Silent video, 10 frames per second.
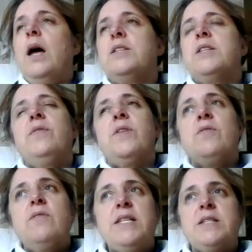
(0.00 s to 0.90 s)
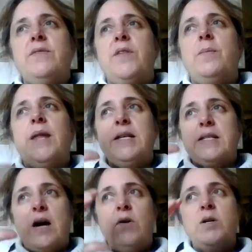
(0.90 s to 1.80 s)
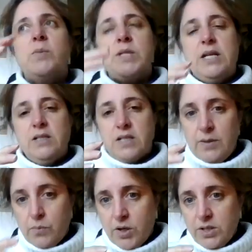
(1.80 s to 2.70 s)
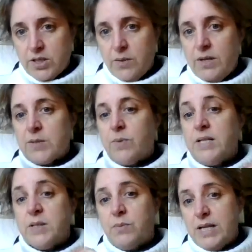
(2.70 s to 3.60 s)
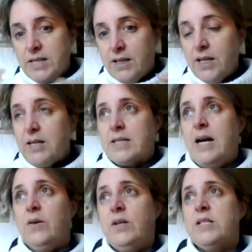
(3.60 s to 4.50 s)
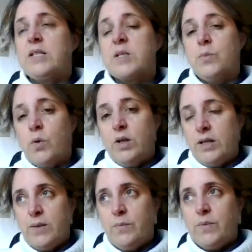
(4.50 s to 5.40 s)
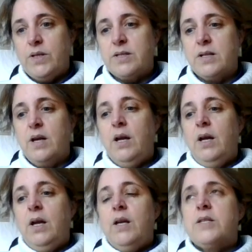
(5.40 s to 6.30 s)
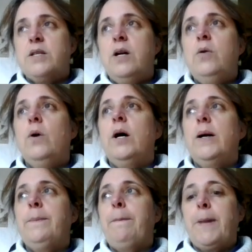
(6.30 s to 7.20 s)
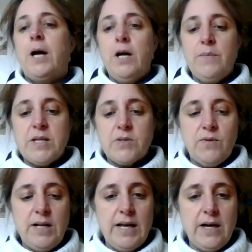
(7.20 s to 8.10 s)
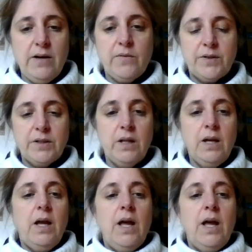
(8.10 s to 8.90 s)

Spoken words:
And so for the rest of them, that's how I would potentially approach them, is by splitting it down into smaller numbers. So I hope that's really helpful.